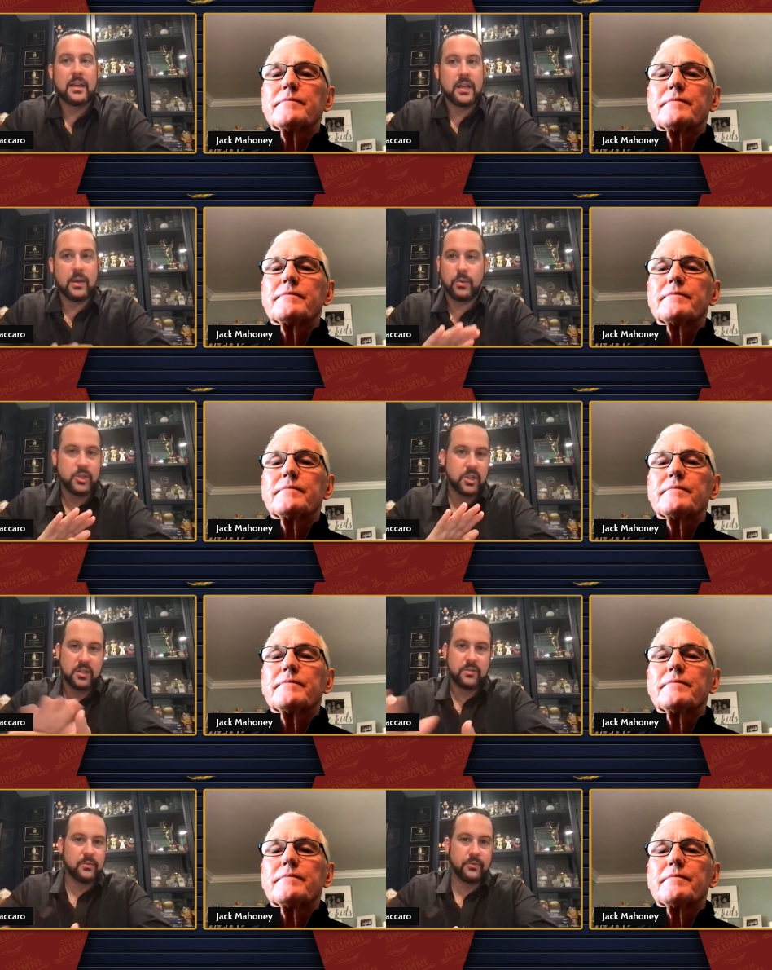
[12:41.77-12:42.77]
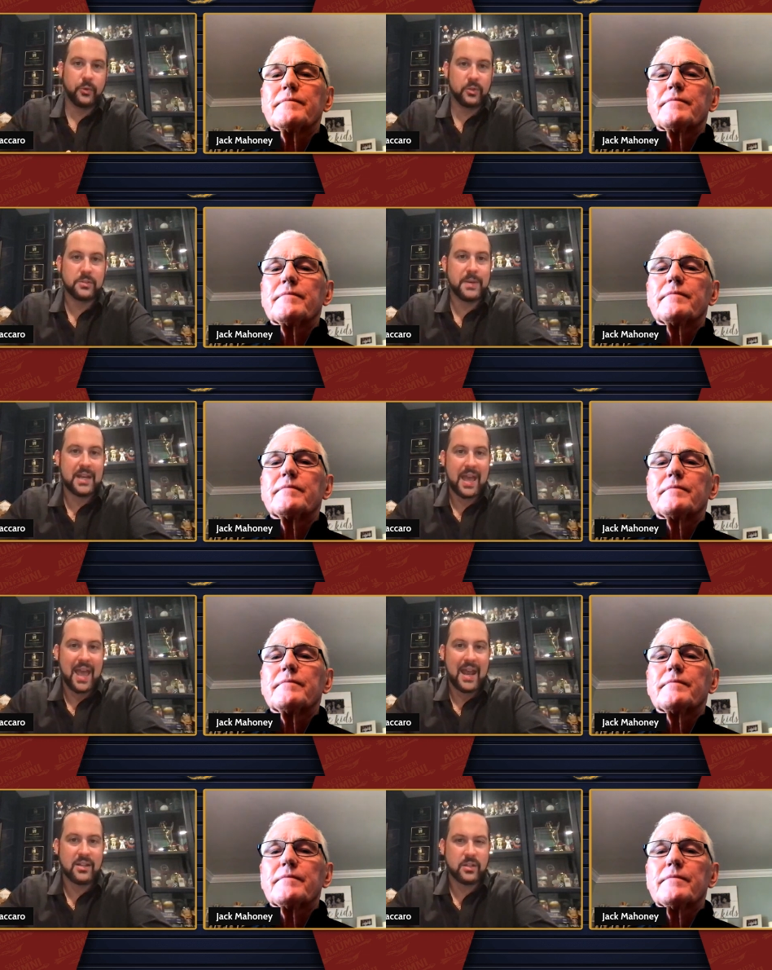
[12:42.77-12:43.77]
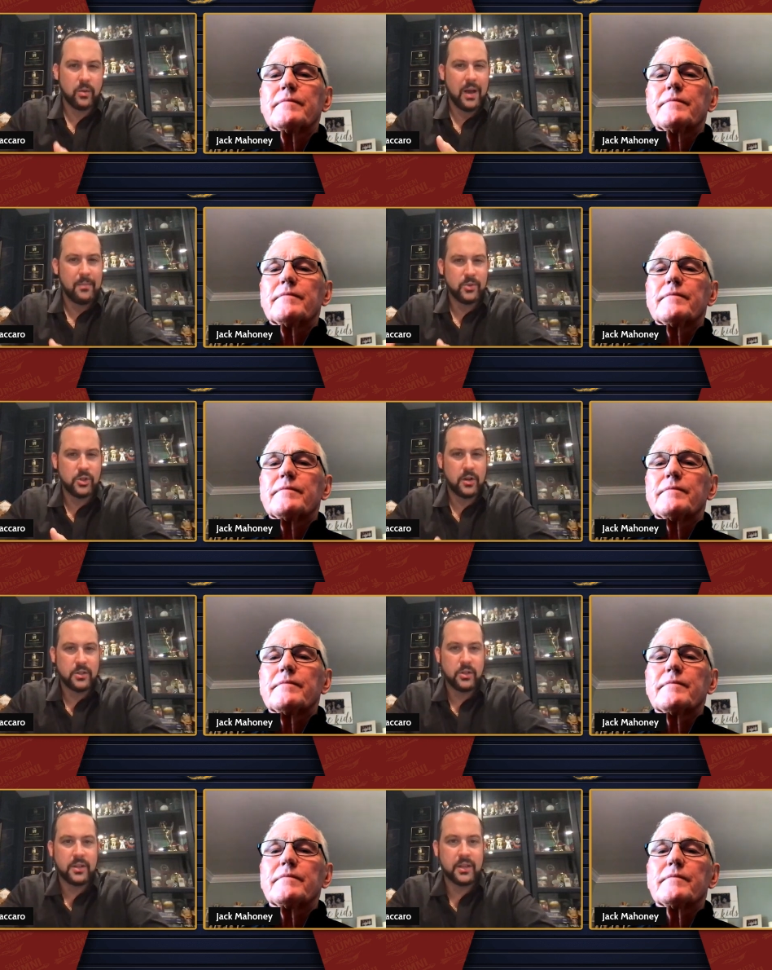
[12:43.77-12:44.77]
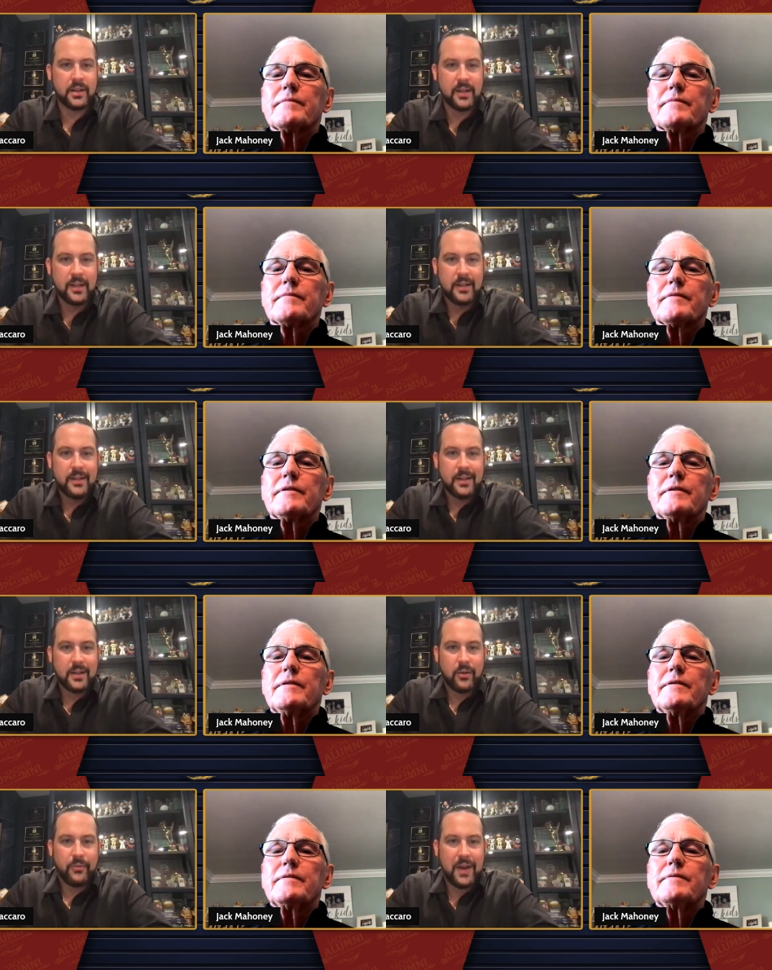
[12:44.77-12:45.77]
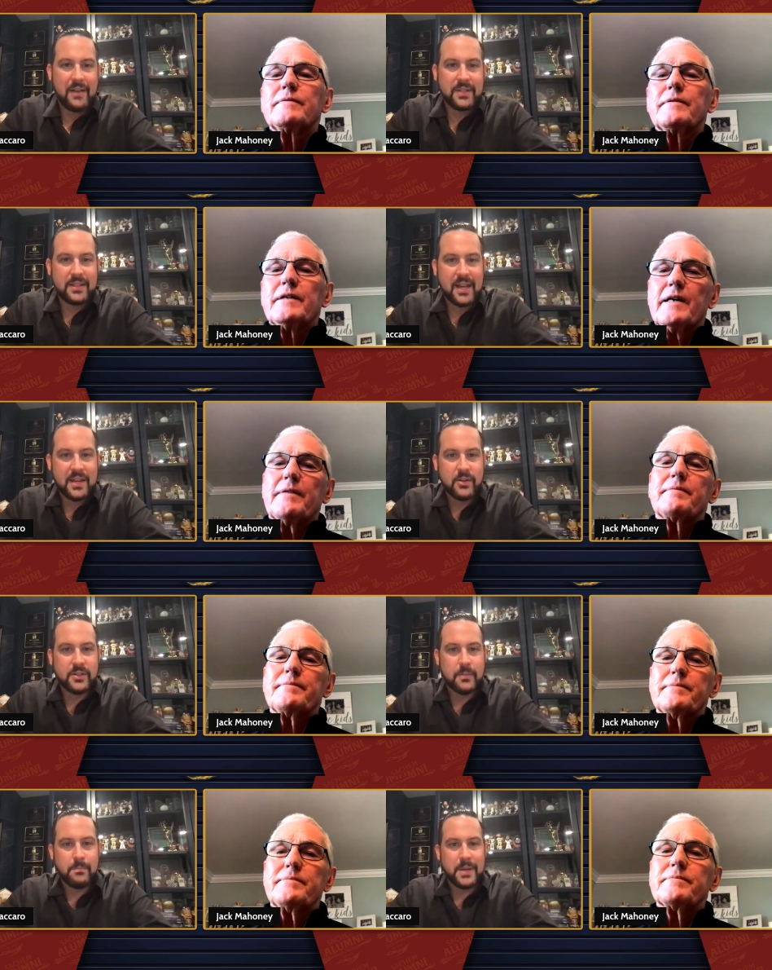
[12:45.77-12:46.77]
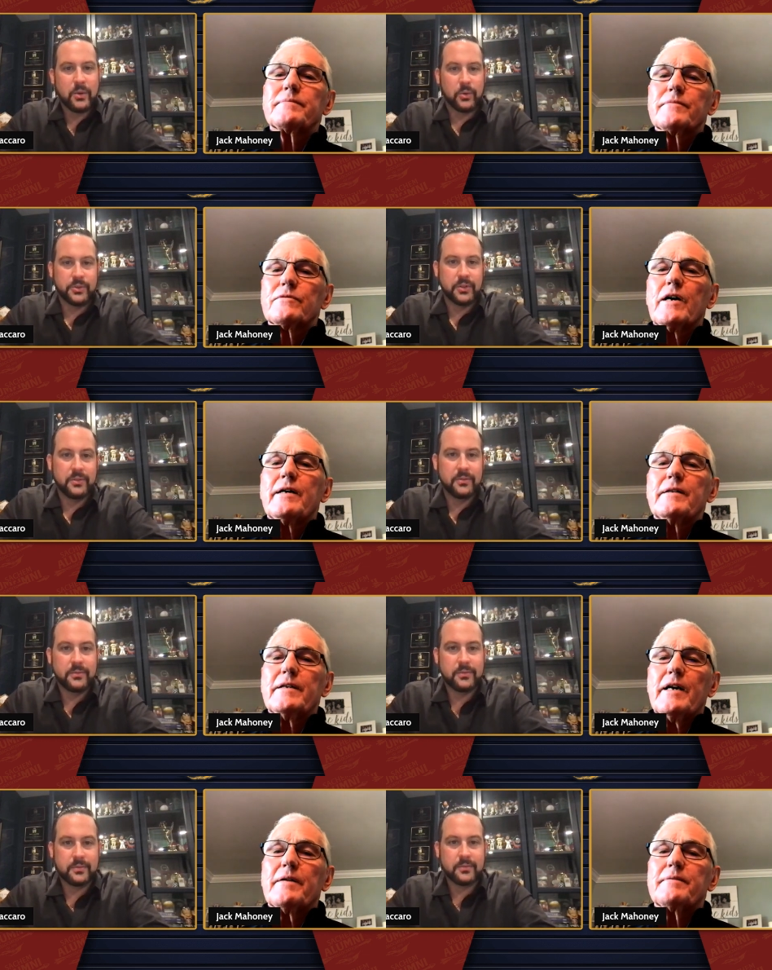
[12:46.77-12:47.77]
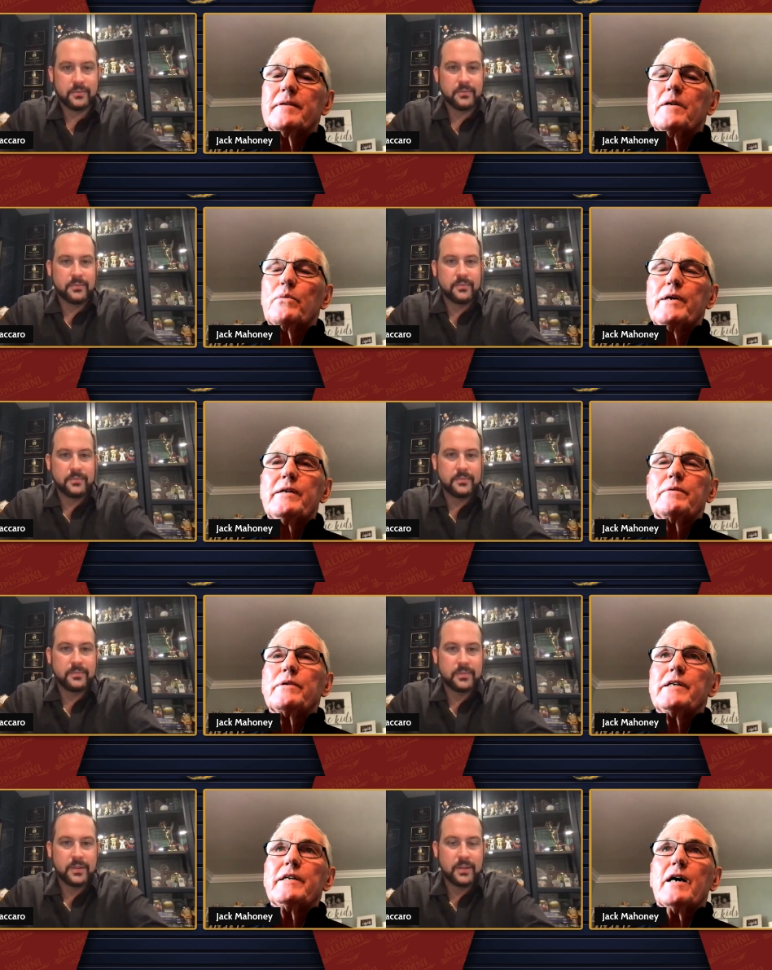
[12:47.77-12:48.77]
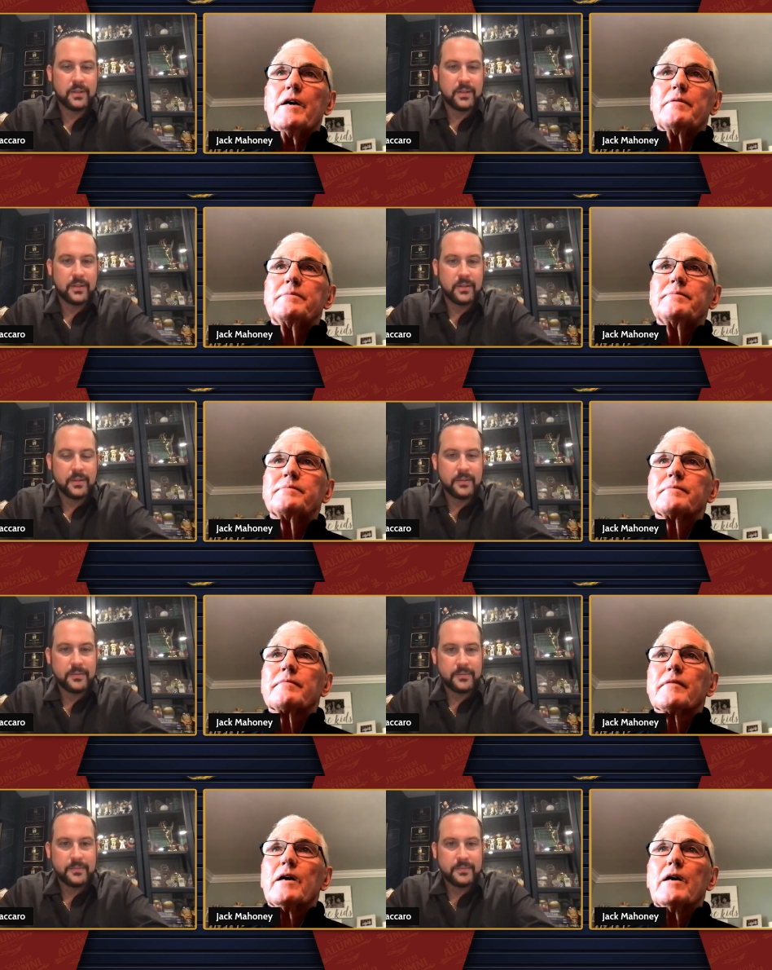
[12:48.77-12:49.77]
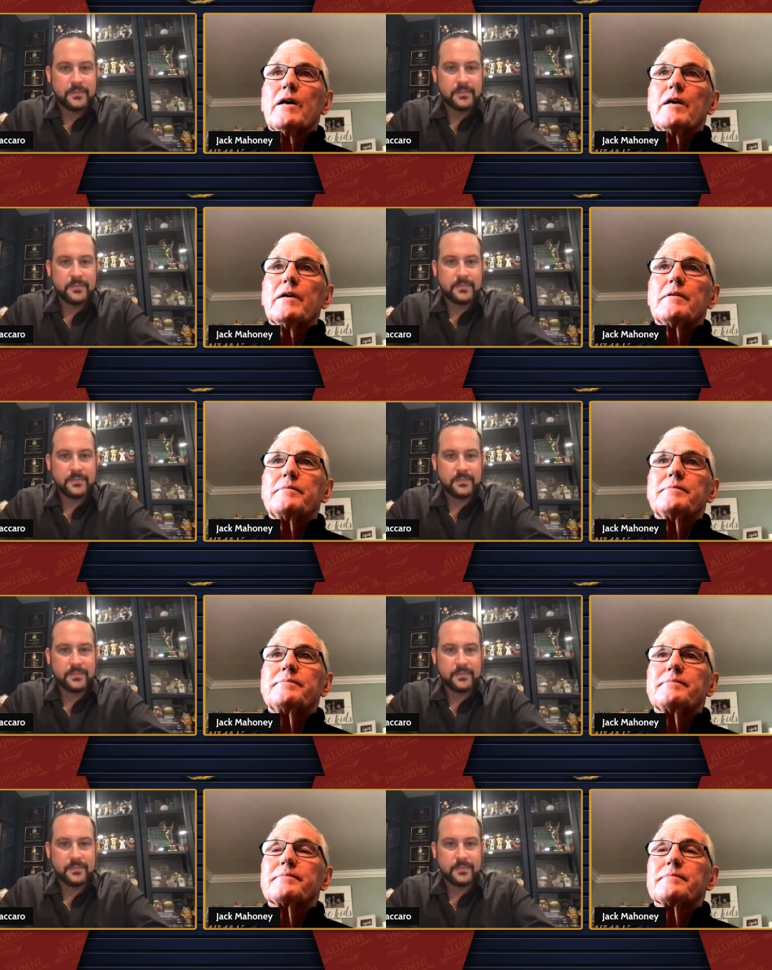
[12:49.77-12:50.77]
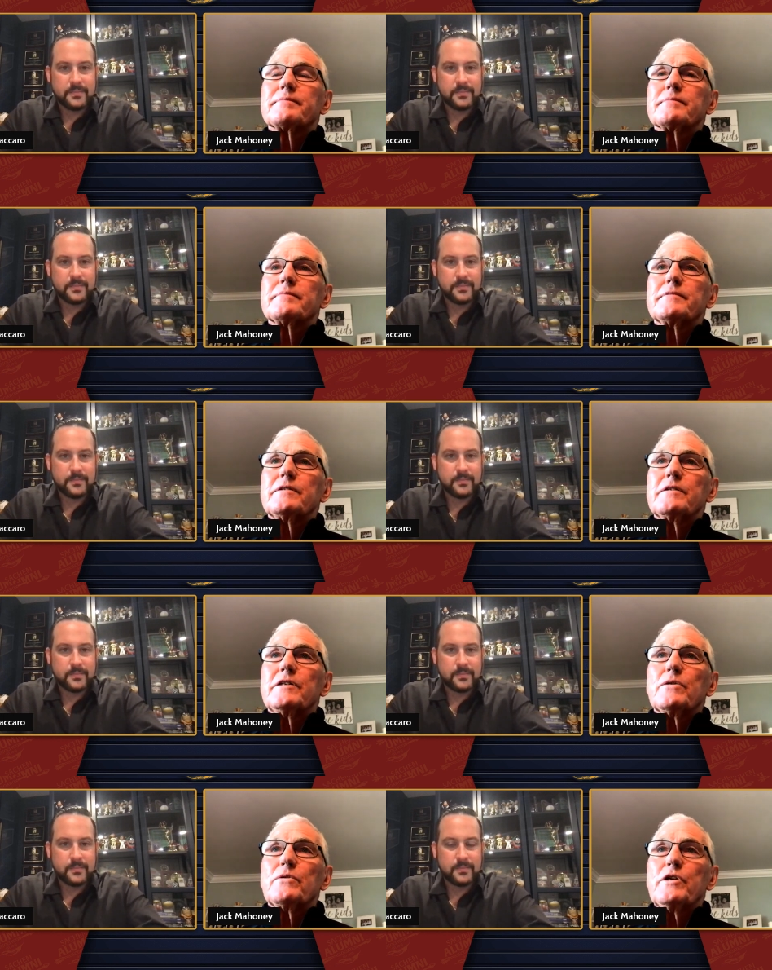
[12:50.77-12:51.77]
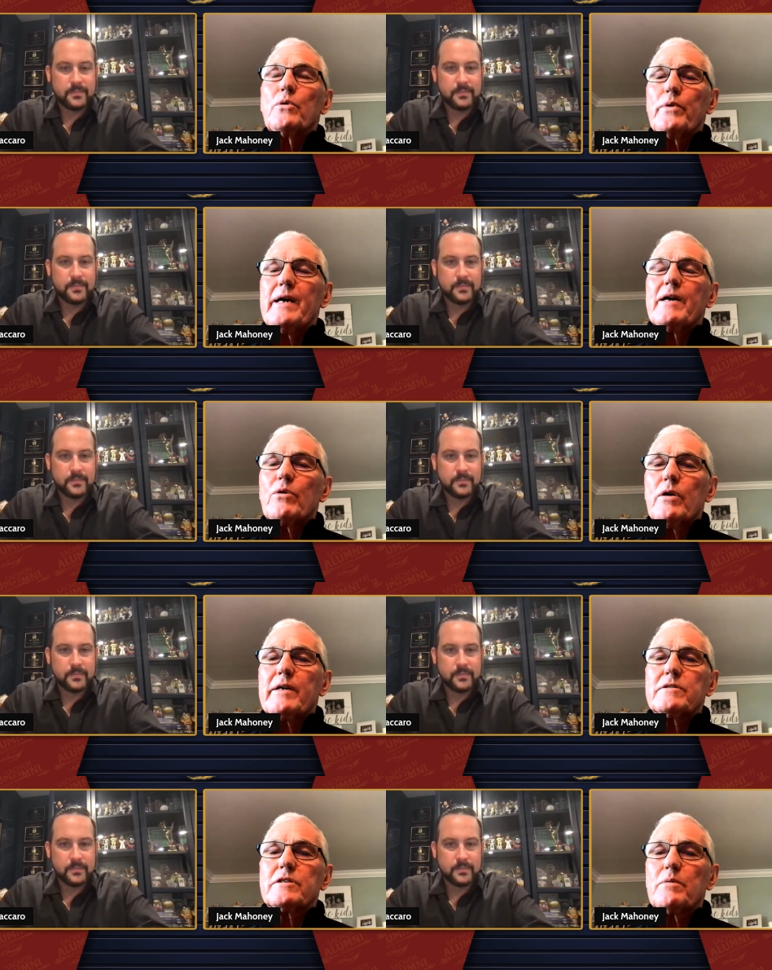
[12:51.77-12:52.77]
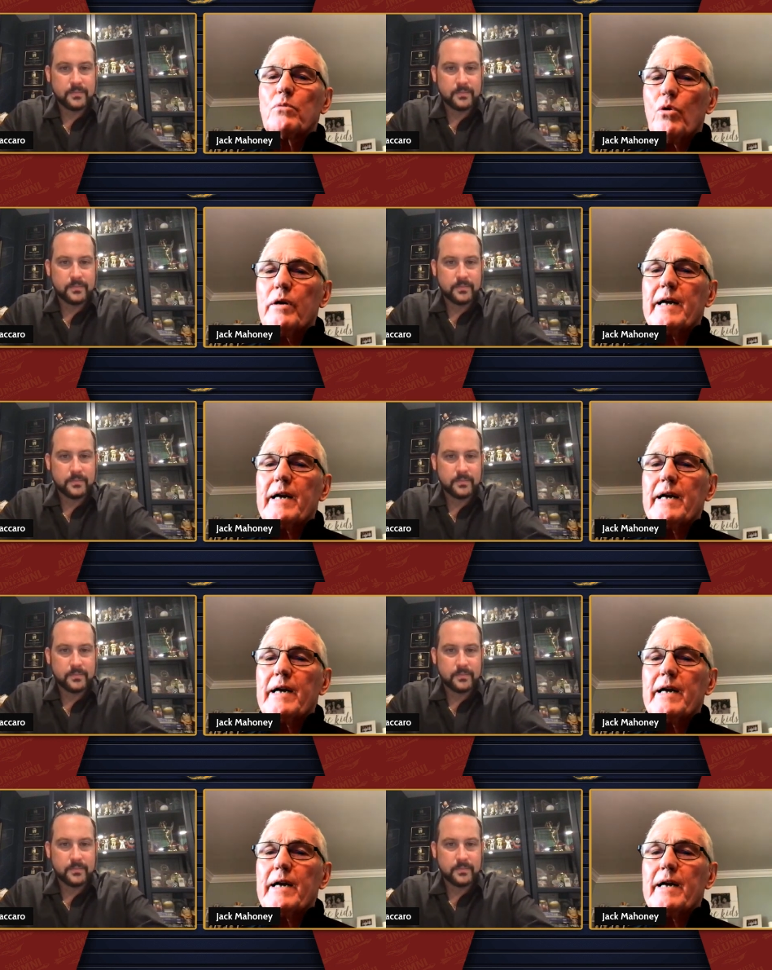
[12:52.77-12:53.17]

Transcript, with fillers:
Speaker 1: it was just full speed ahead. So I'm sure it took you, you know, five to ten years to build.
Speaker 2: Right. Yeah. We we um um you know we had all some all